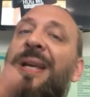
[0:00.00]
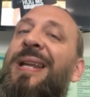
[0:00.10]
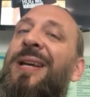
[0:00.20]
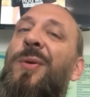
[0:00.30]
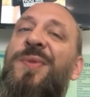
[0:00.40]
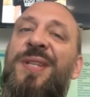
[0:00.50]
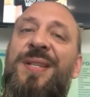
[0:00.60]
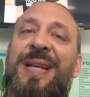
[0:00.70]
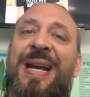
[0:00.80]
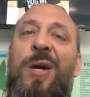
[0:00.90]
It helps
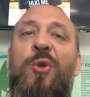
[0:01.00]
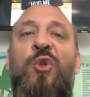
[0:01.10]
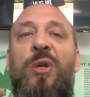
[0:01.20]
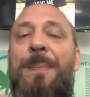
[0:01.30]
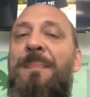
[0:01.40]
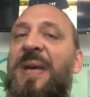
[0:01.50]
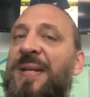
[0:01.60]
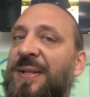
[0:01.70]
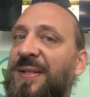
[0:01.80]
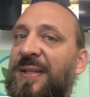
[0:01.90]
us out
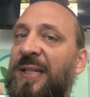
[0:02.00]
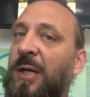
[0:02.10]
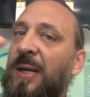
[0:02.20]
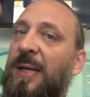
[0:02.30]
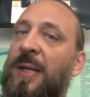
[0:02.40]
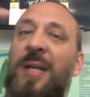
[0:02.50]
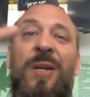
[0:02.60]
tremendously. Go ahead.